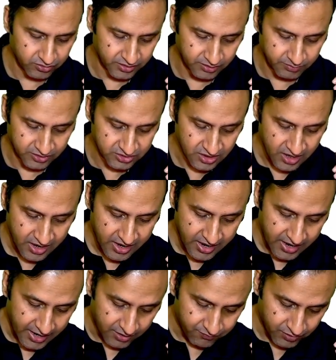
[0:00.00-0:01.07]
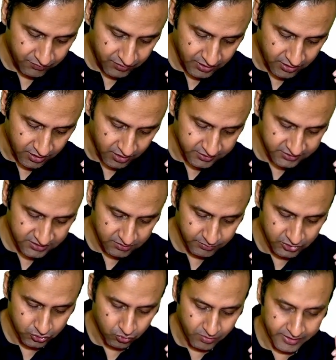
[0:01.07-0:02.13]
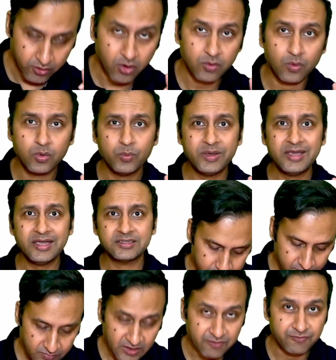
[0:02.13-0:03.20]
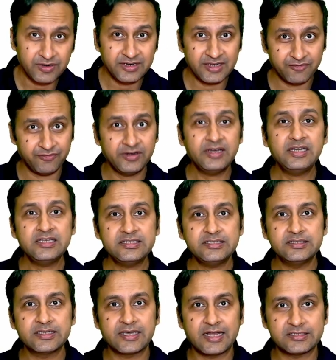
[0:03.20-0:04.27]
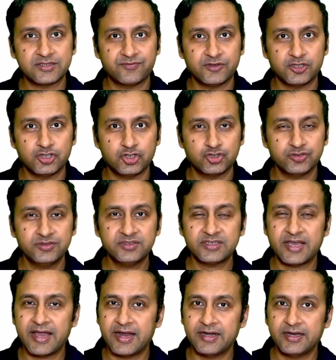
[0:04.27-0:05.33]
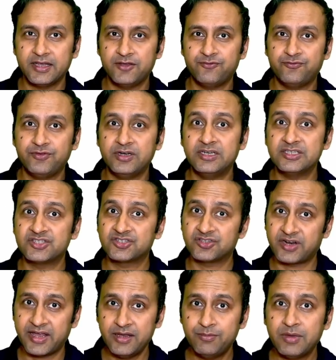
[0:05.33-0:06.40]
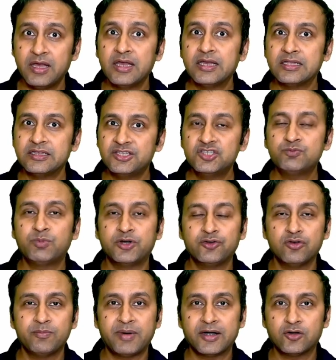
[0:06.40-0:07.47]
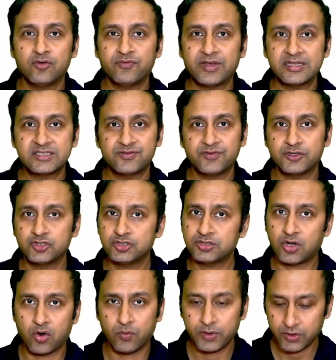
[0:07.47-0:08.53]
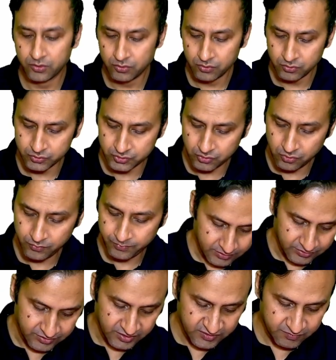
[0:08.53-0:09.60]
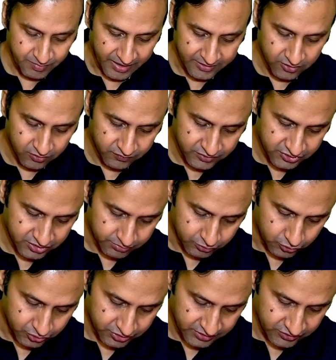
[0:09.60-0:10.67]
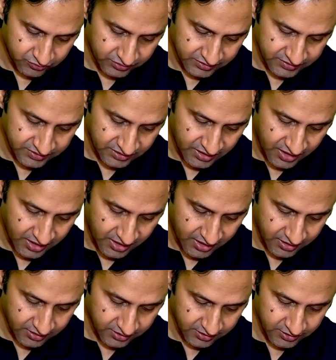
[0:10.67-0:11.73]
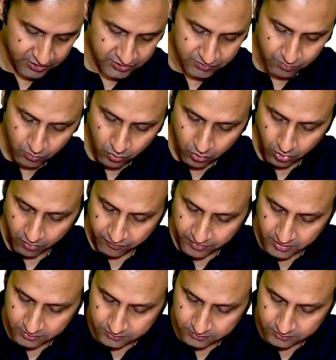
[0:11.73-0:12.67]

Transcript: image. And when we enlarge this image, oh my God, what do we get? We definitely see the calcifications. And if we describe this particular pattern of calcification, how are we going to do so? This pattern of distribution, as you can see here, is more of a